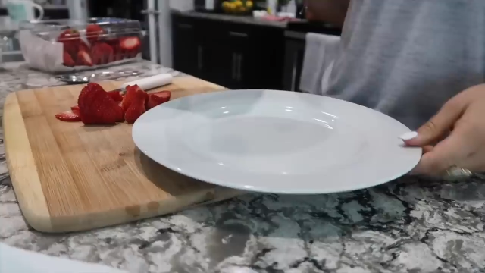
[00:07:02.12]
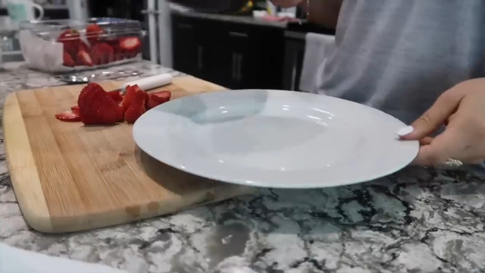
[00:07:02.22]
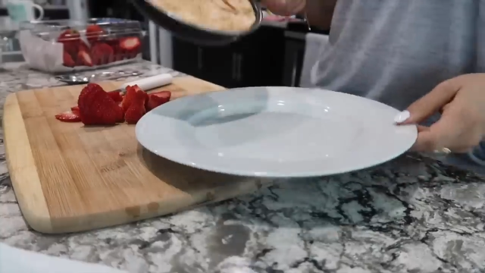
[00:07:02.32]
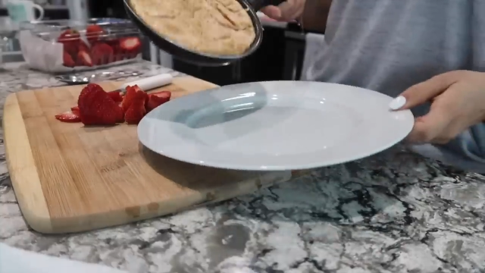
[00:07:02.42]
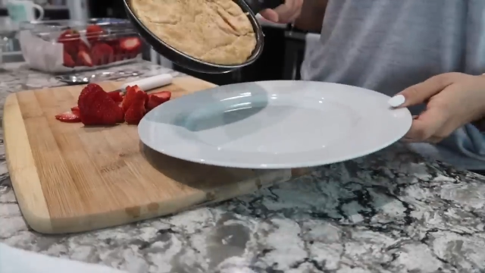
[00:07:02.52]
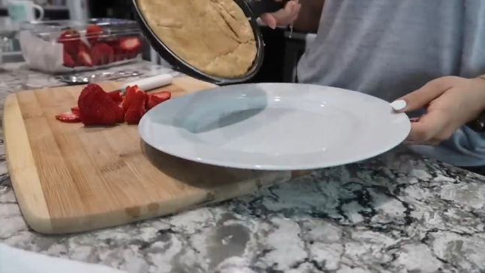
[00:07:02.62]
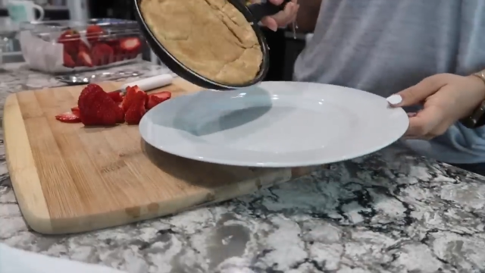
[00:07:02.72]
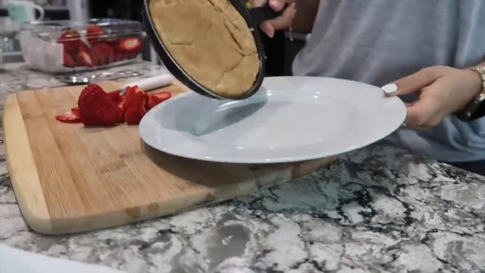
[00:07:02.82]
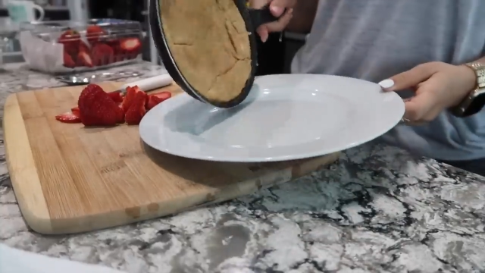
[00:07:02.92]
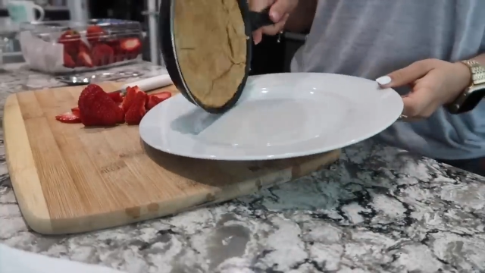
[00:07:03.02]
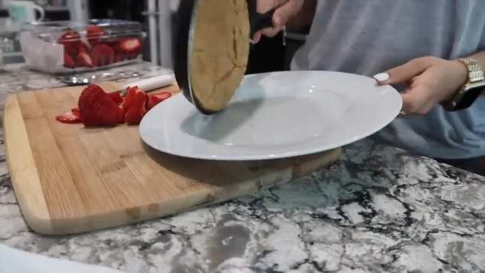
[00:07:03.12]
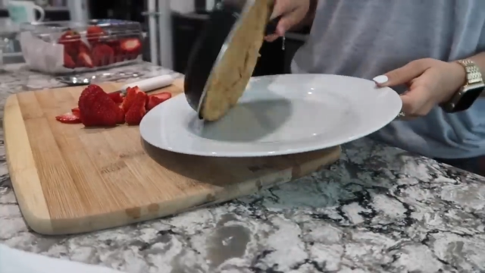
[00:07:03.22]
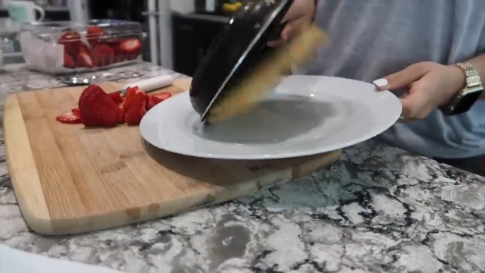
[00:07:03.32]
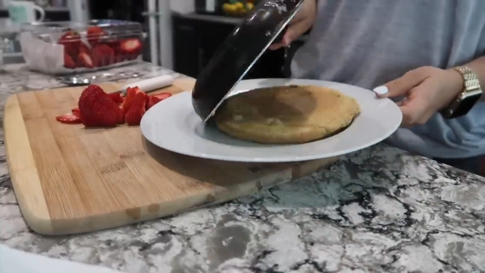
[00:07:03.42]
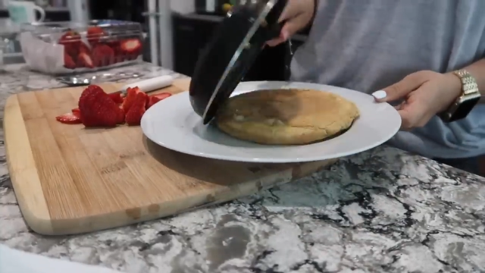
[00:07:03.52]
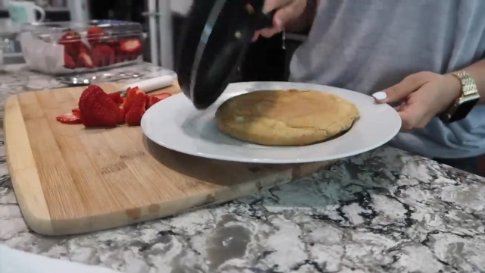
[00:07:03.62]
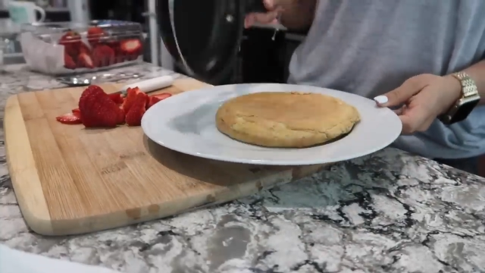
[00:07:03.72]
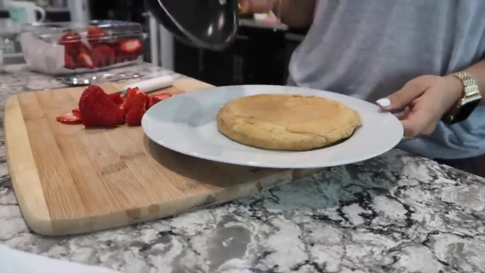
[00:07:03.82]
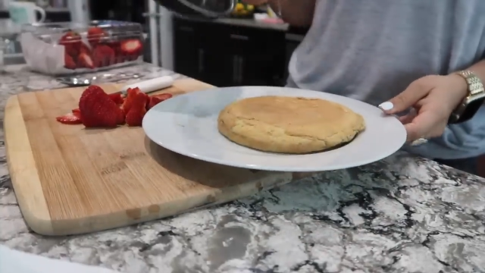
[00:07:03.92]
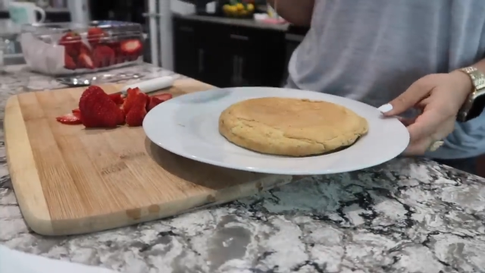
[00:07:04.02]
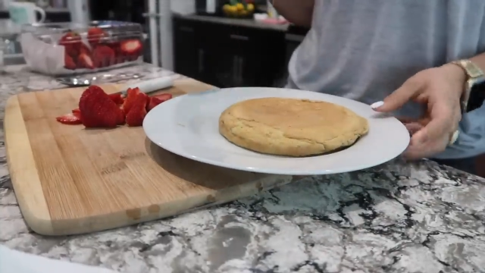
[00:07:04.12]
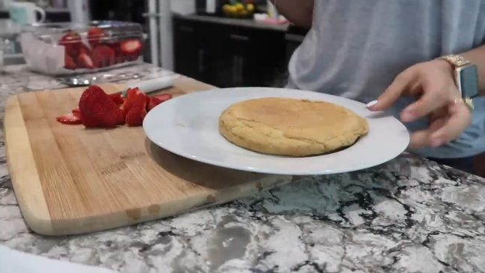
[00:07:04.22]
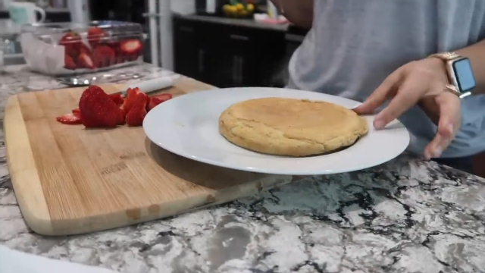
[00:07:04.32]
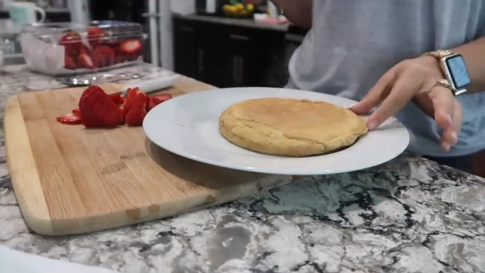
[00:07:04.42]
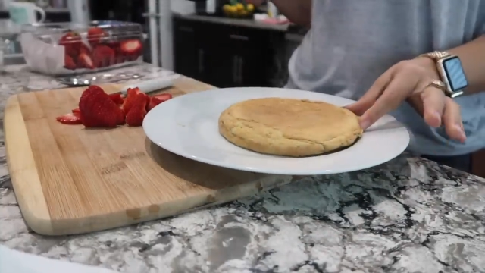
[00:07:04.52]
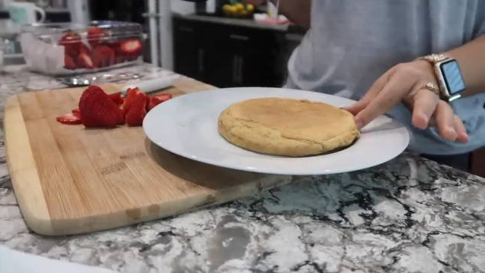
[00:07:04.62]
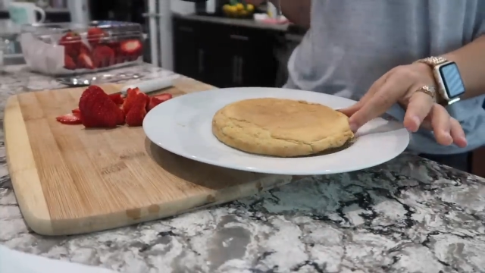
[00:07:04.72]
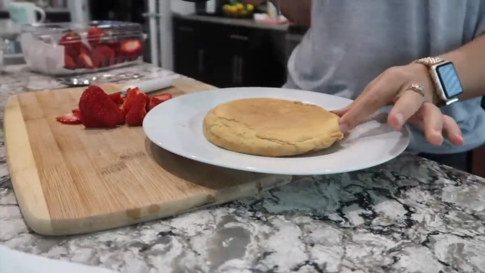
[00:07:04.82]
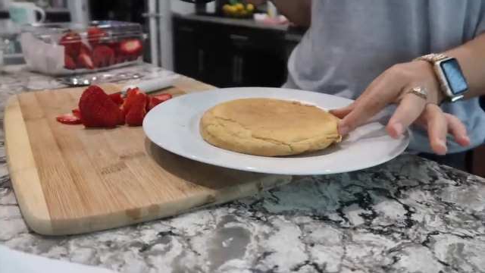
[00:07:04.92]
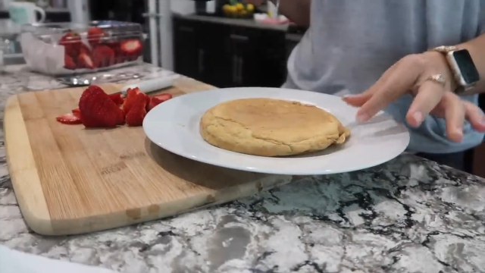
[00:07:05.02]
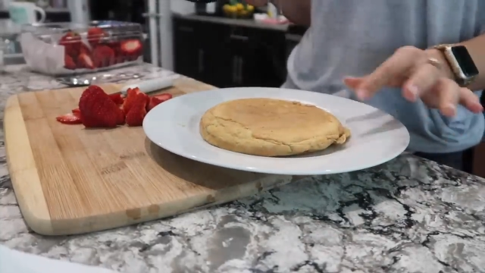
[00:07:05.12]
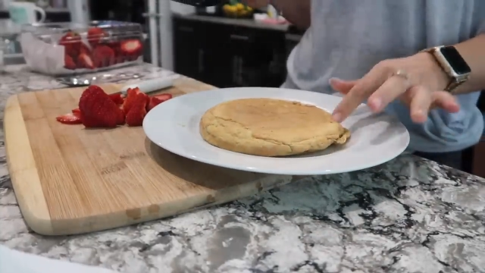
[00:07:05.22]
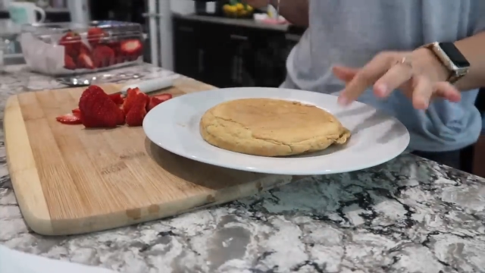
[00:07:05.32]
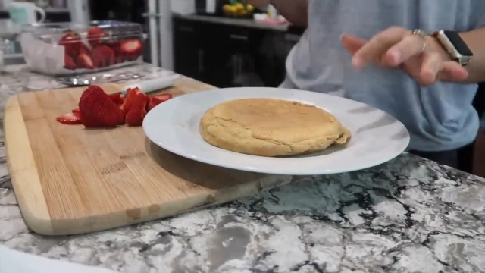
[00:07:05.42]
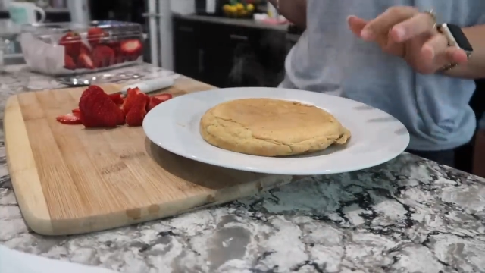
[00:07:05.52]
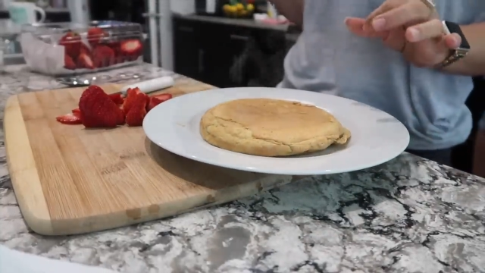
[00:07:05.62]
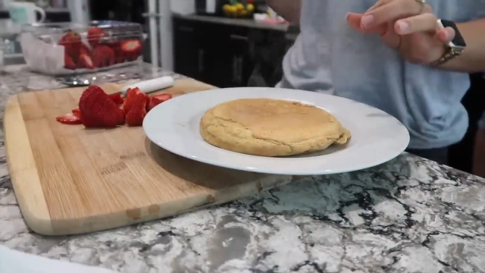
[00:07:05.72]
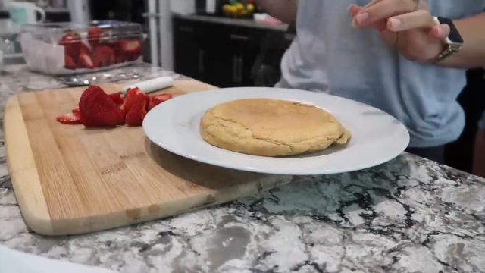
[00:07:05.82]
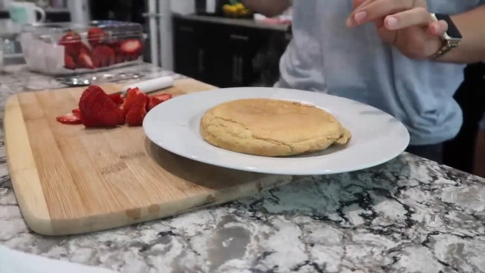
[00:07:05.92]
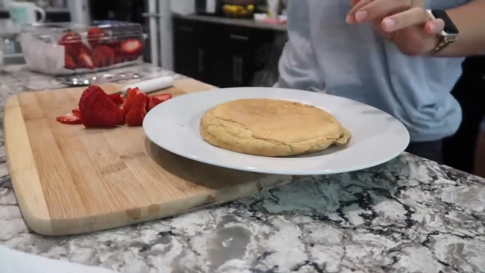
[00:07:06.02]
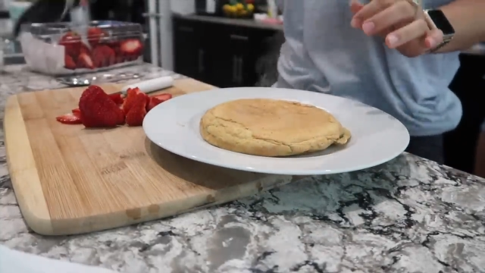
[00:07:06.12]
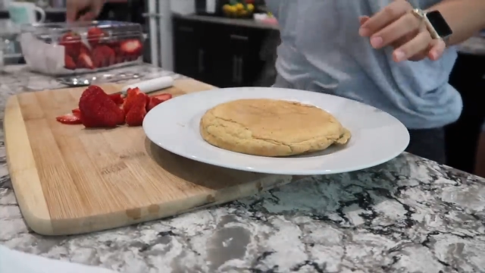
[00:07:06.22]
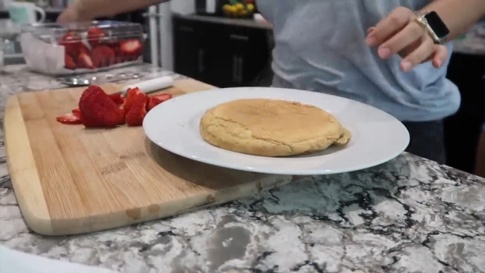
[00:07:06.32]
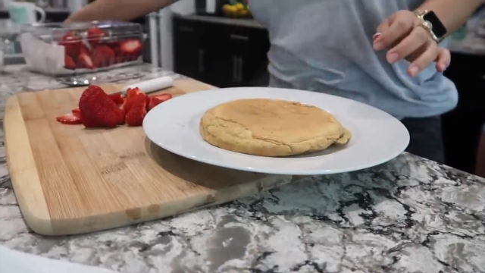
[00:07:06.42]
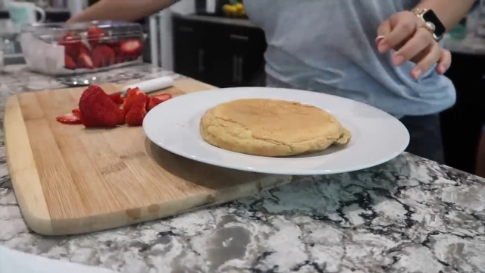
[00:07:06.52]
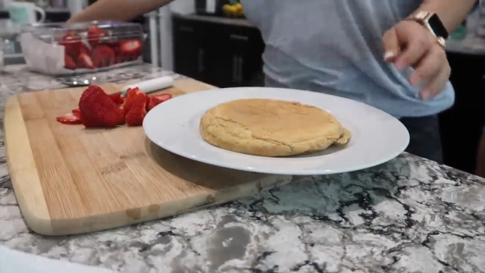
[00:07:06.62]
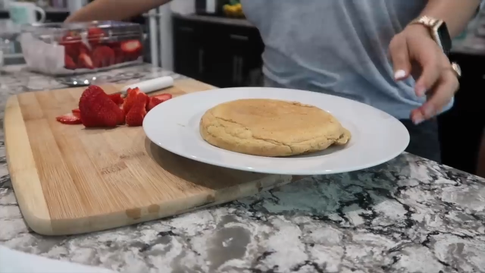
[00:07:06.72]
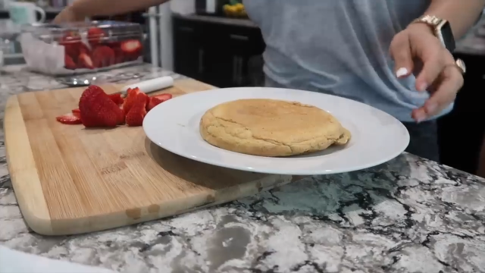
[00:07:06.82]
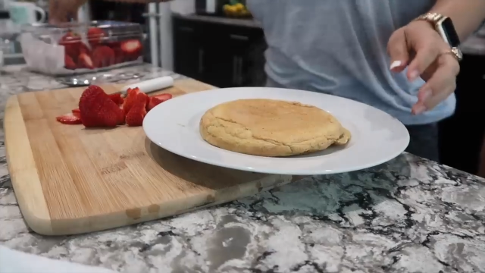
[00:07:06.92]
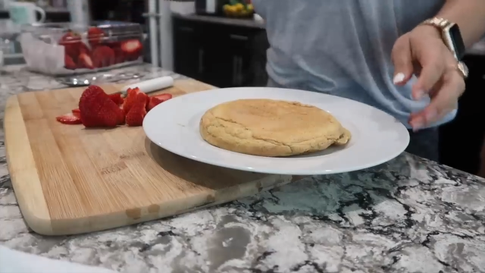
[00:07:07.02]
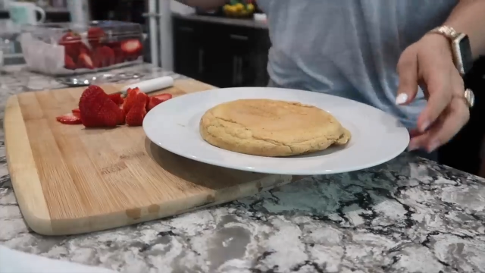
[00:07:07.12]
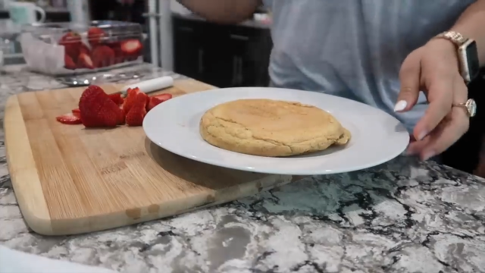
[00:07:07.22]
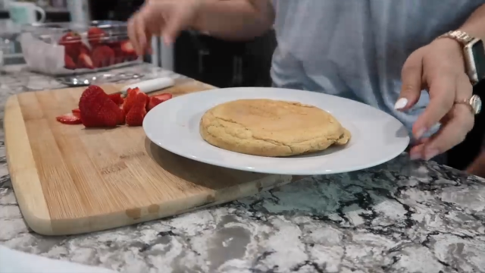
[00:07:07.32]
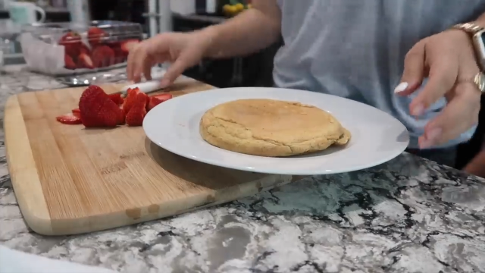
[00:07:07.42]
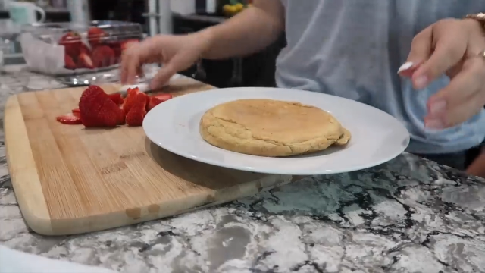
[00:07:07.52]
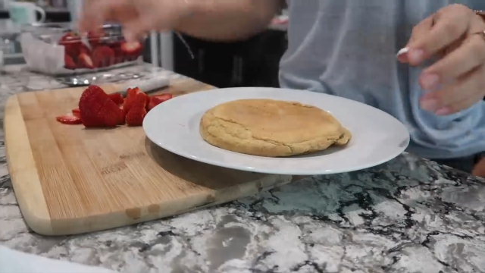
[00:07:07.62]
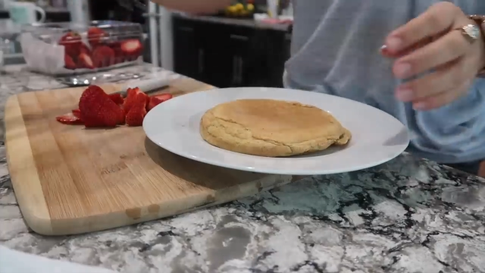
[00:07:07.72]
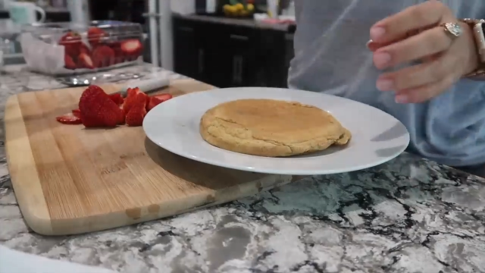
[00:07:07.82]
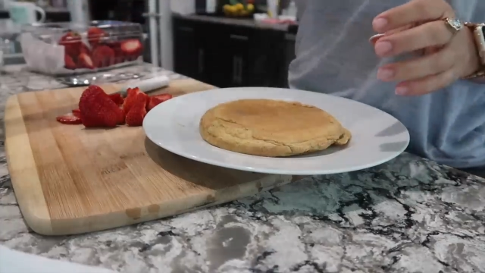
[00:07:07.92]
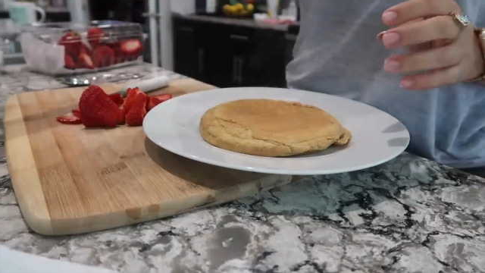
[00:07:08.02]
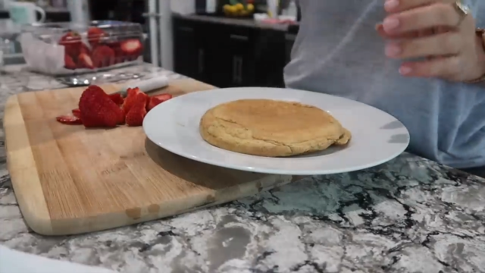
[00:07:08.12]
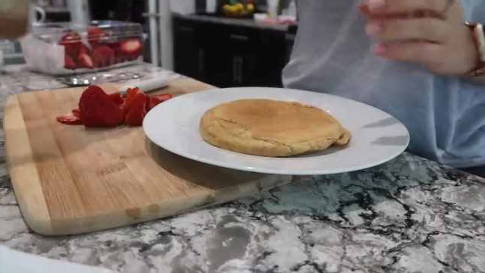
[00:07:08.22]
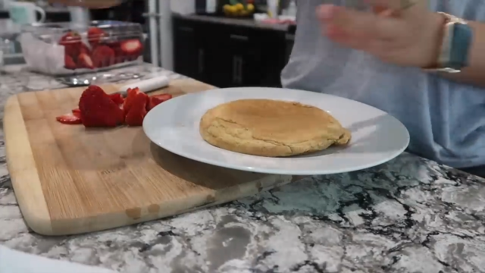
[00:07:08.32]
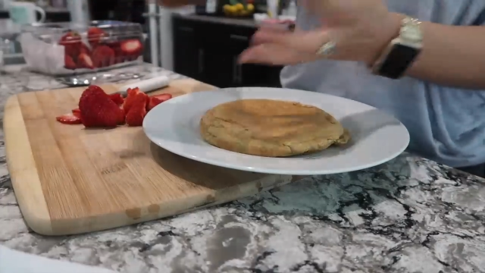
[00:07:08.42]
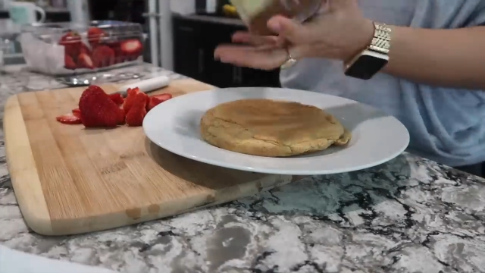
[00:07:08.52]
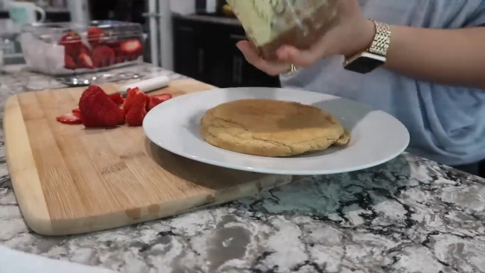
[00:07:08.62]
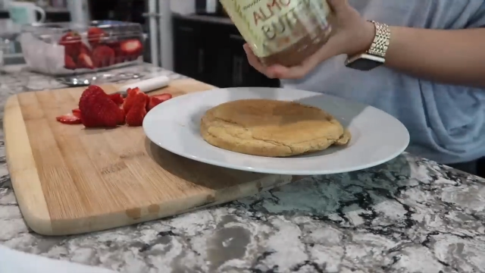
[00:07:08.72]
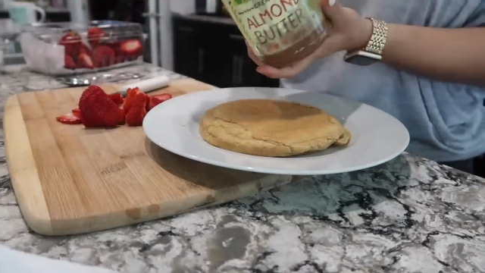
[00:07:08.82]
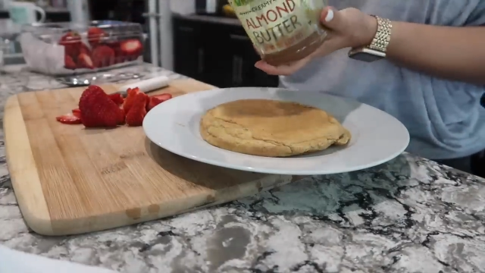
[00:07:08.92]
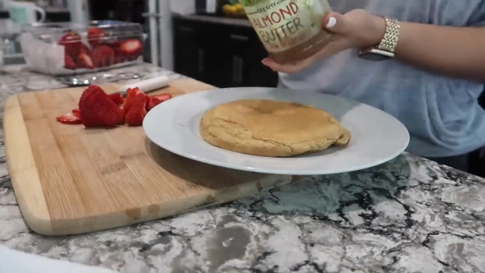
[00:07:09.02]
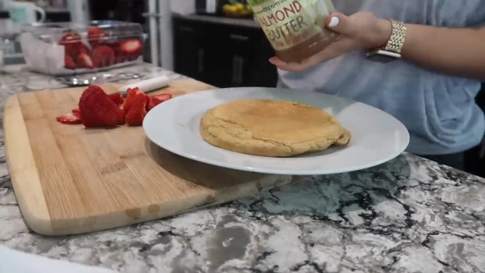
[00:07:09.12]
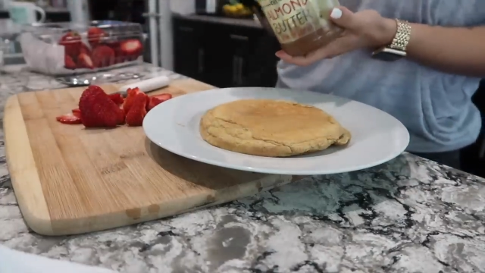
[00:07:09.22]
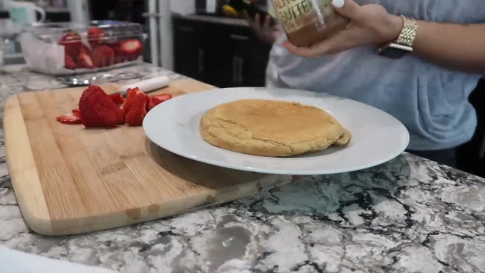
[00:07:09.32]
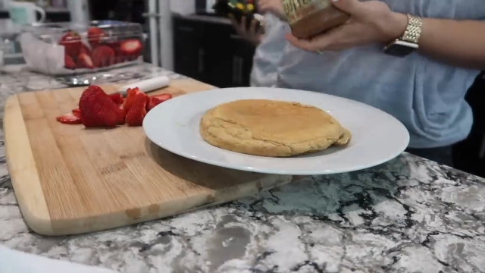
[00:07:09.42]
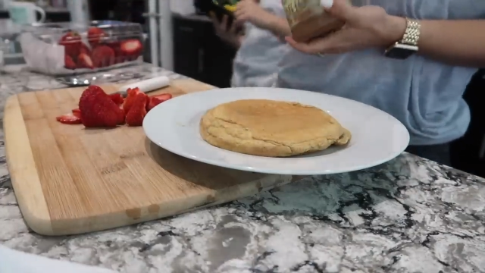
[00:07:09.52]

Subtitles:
Nobody's mouth can be seen.